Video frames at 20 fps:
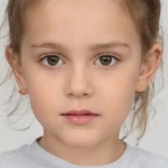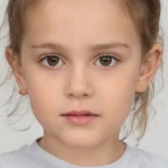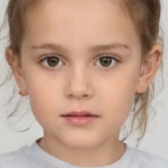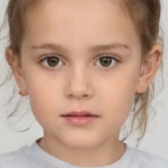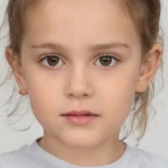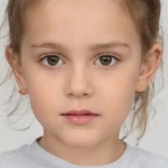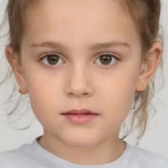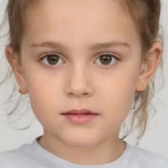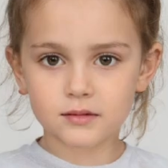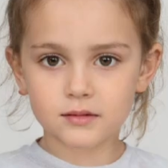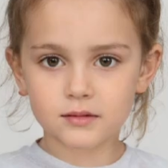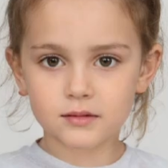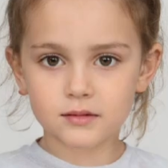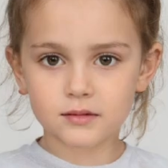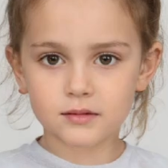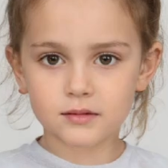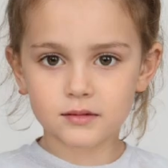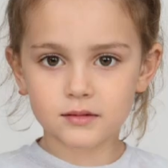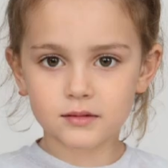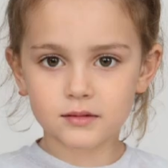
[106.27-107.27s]

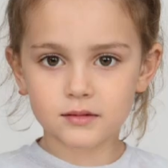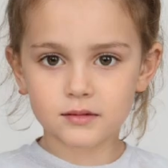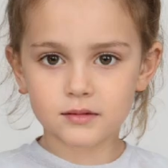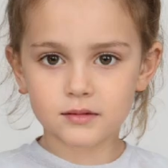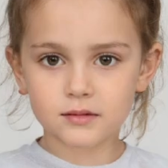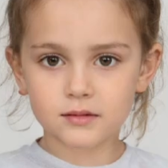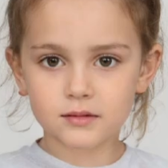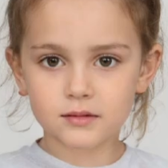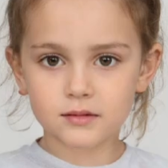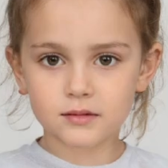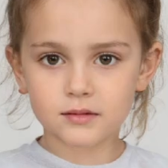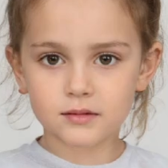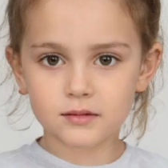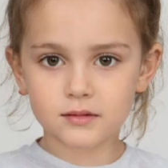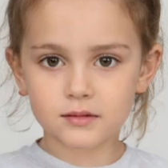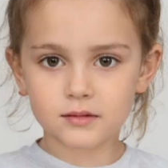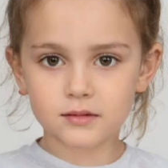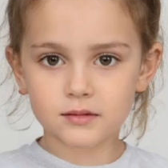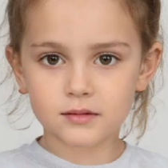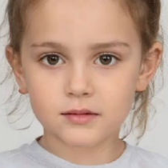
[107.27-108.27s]

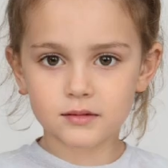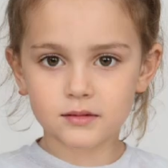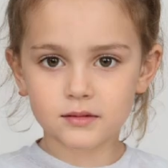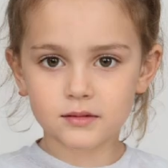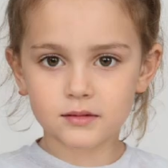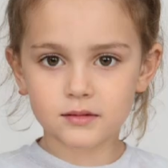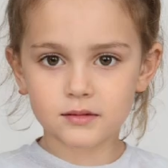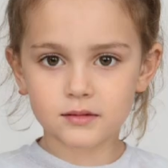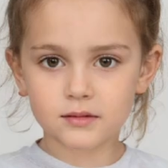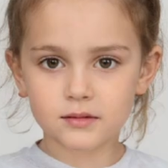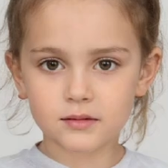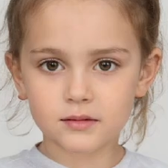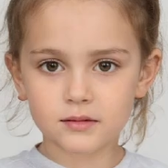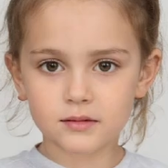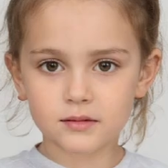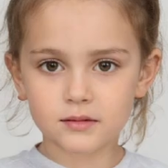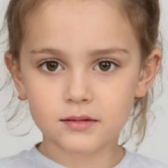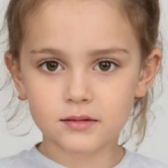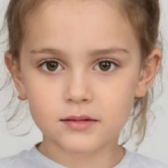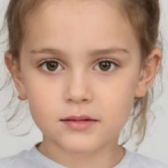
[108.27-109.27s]

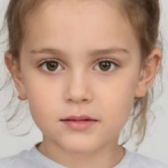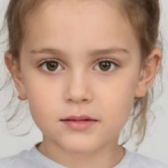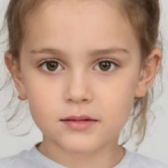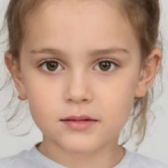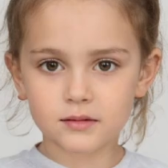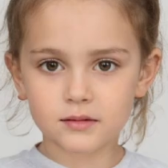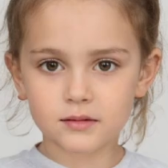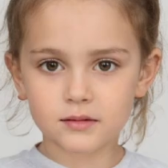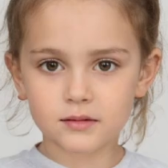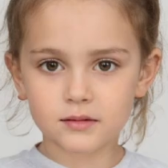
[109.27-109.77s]
Nothing is said.